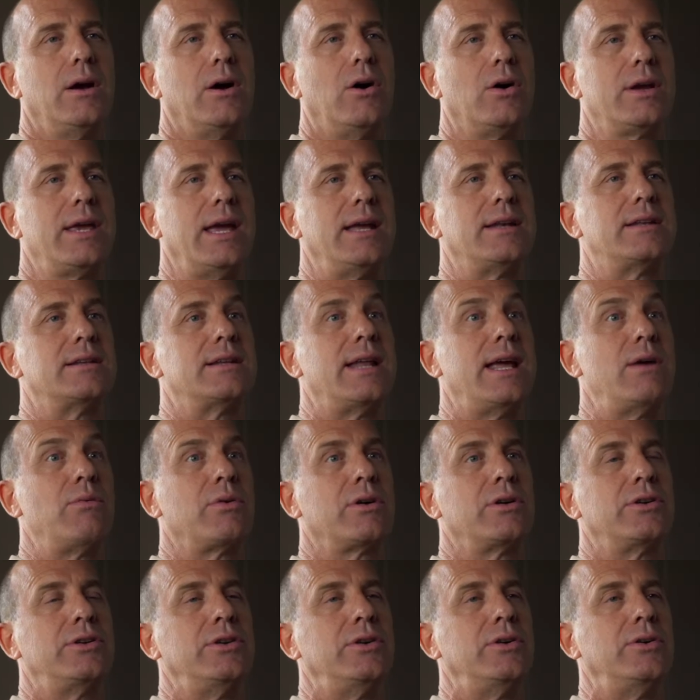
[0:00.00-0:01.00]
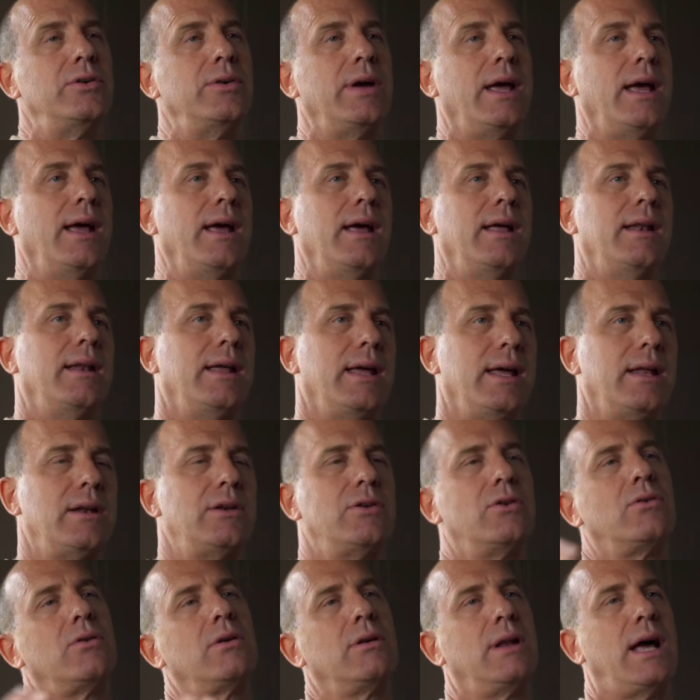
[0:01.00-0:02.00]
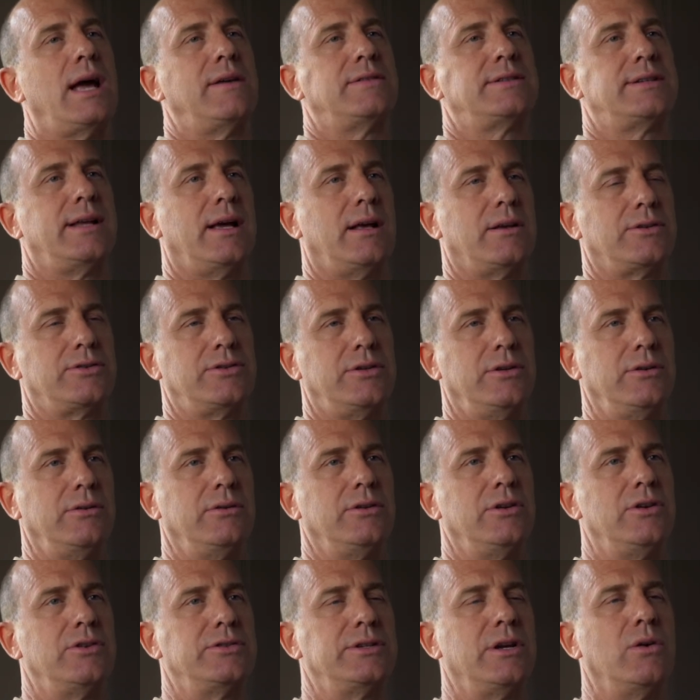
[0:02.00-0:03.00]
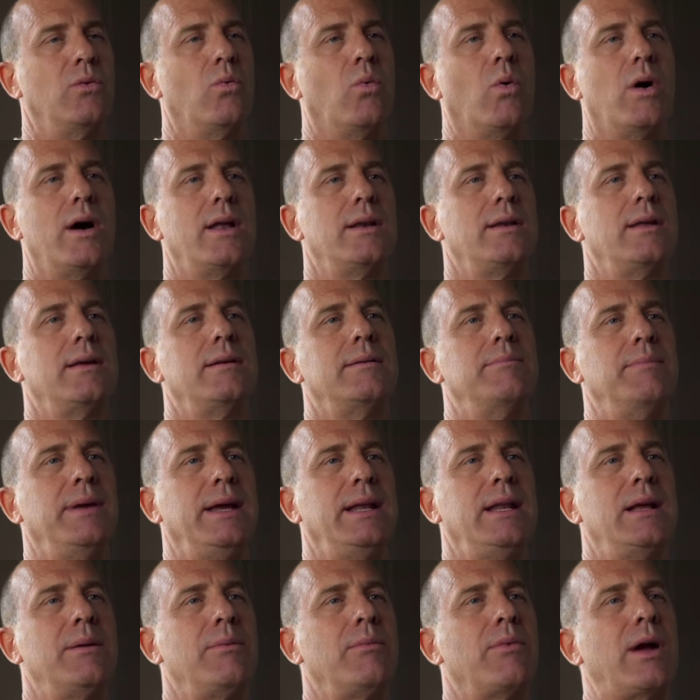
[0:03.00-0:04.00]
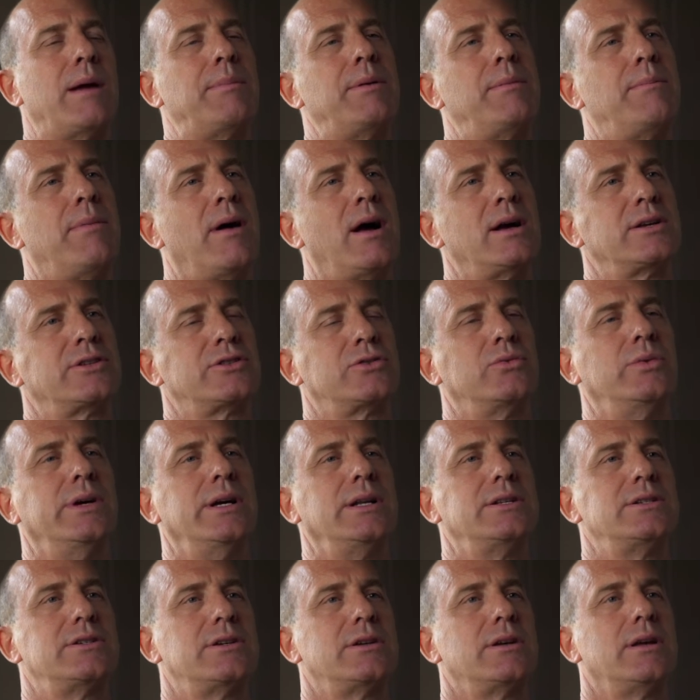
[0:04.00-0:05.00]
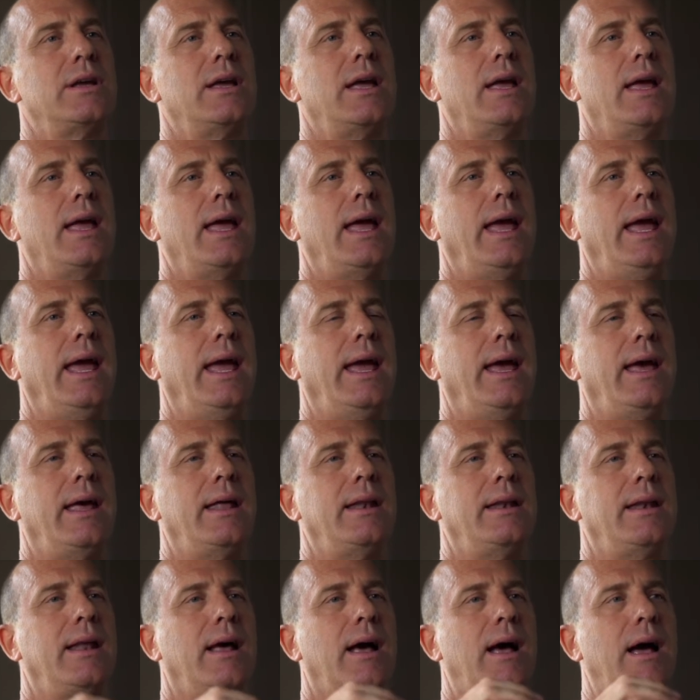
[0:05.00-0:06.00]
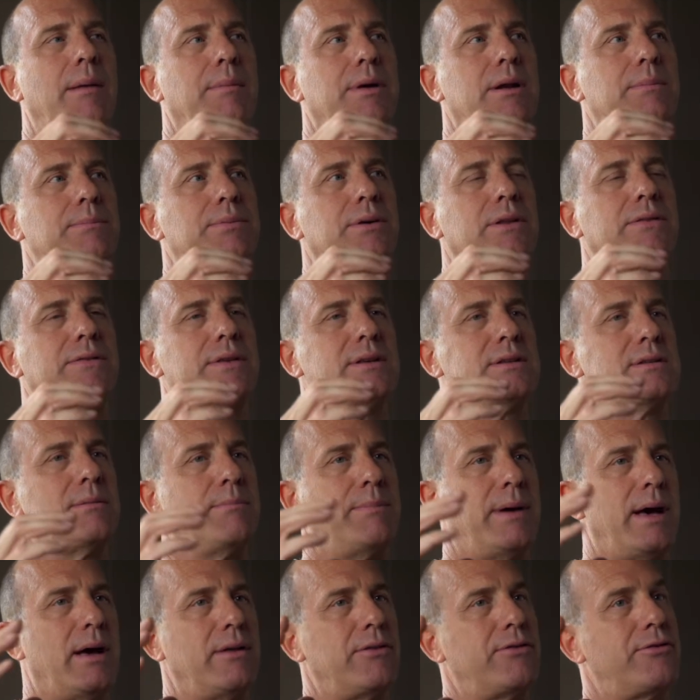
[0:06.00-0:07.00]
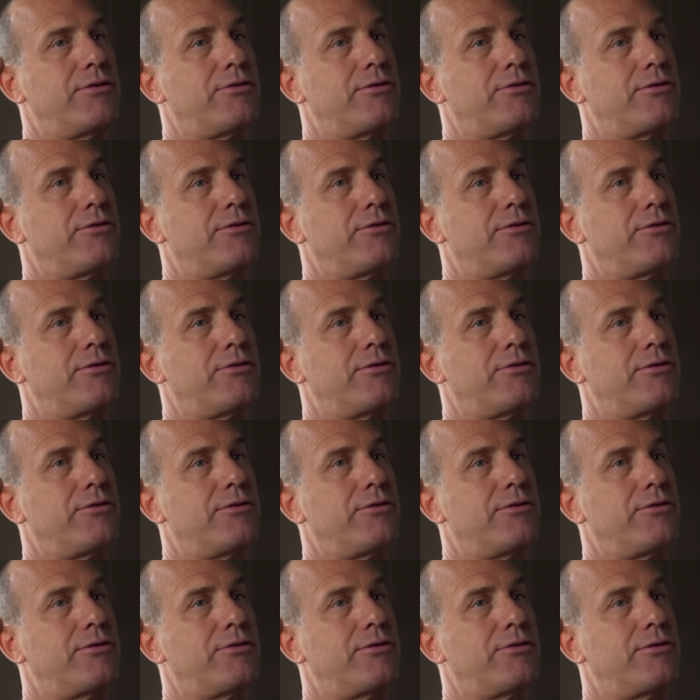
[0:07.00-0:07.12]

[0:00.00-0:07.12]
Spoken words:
Okay, today we're going to do an indoor lifestyle shoot using one medium rapid box switch, and I'm going to put this about